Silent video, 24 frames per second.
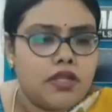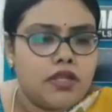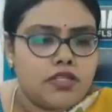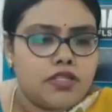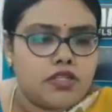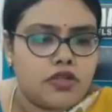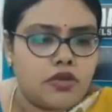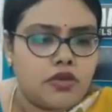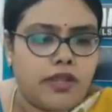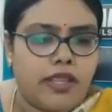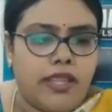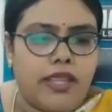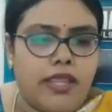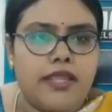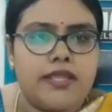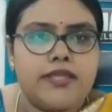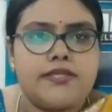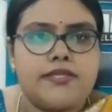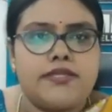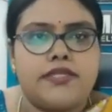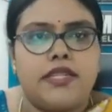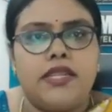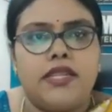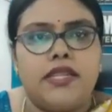So
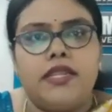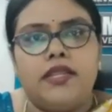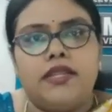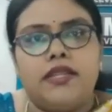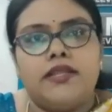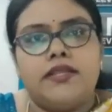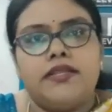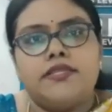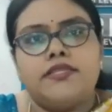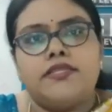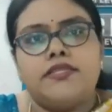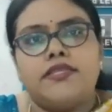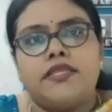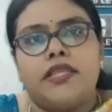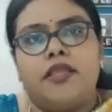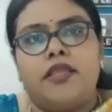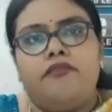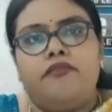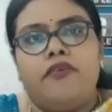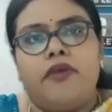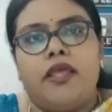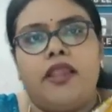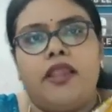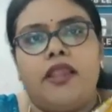case 3 is
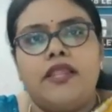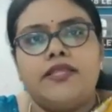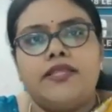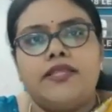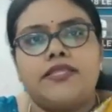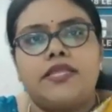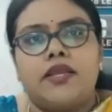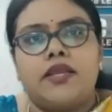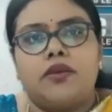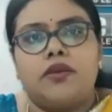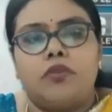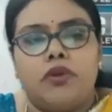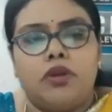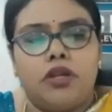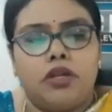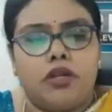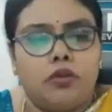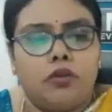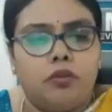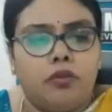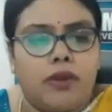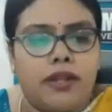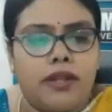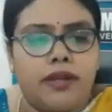if L is equal
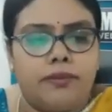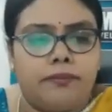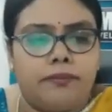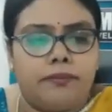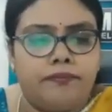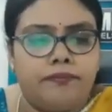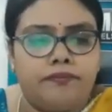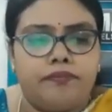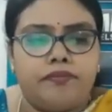to 1.